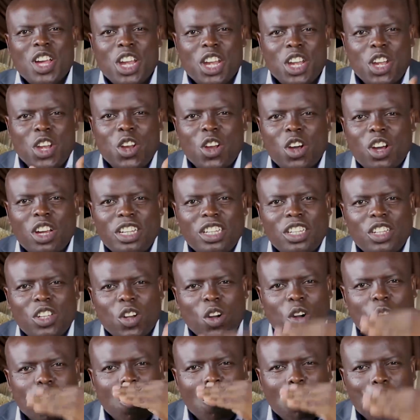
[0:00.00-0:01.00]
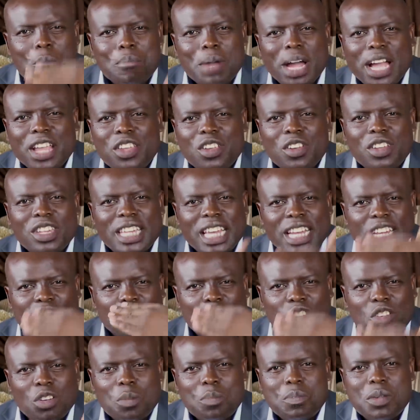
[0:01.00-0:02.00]
Not your companion that
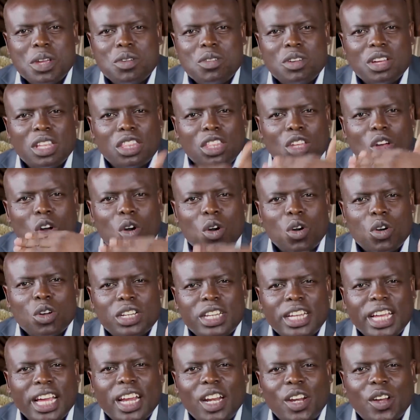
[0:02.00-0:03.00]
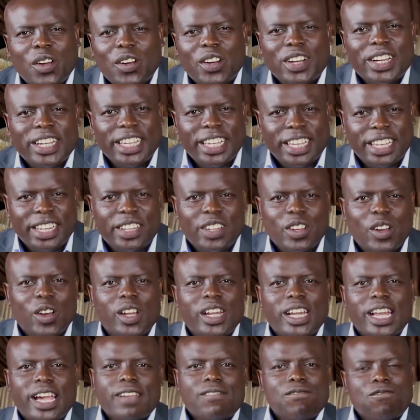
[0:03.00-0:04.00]
you should be with all day long in
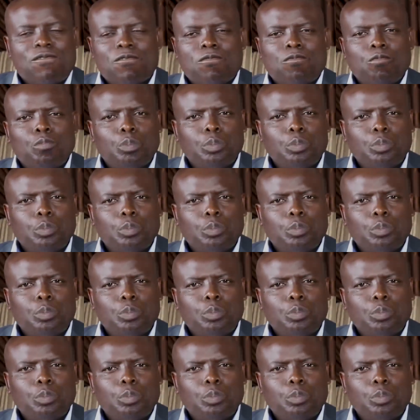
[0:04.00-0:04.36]
your life.